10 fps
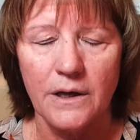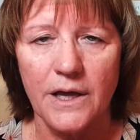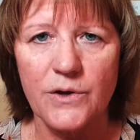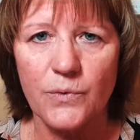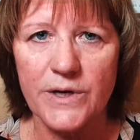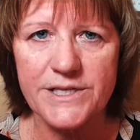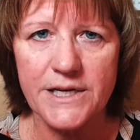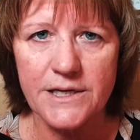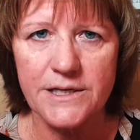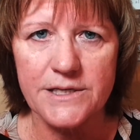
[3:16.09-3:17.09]
And the
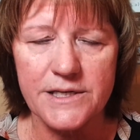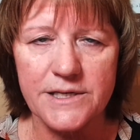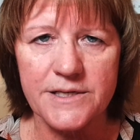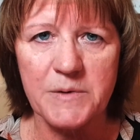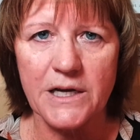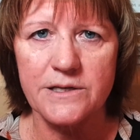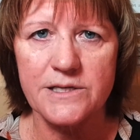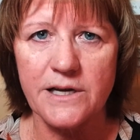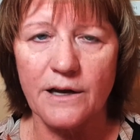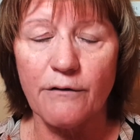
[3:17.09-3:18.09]
reason is
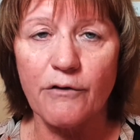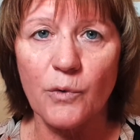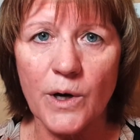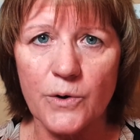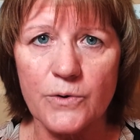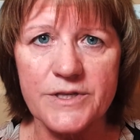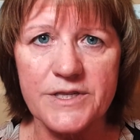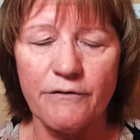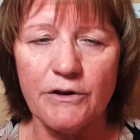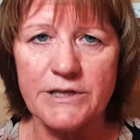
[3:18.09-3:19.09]
because, like for
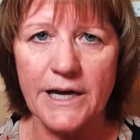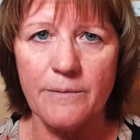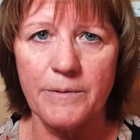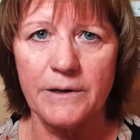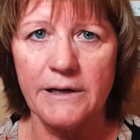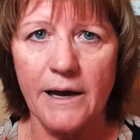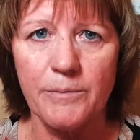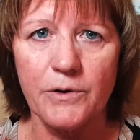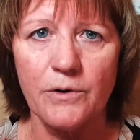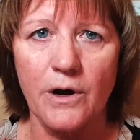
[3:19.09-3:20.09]
R.O.S.E, if you type in
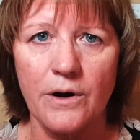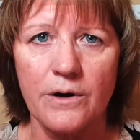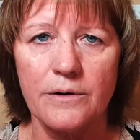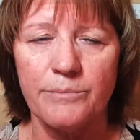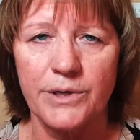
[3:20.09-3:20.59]
capital R,